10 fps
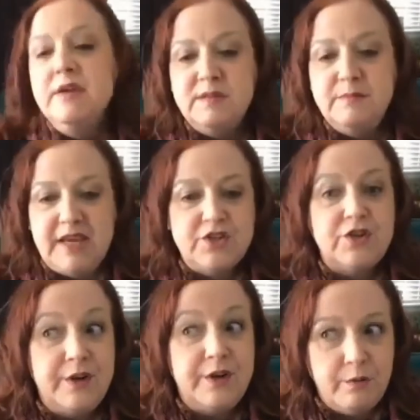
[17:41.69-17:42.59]
to make
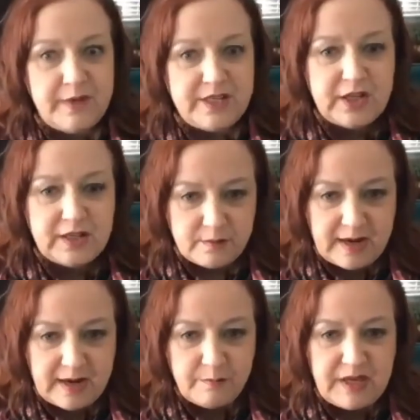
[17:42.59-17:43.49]
sure you're reaching the
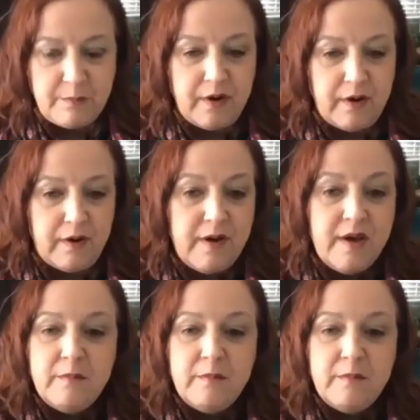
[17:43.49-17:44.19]
right people.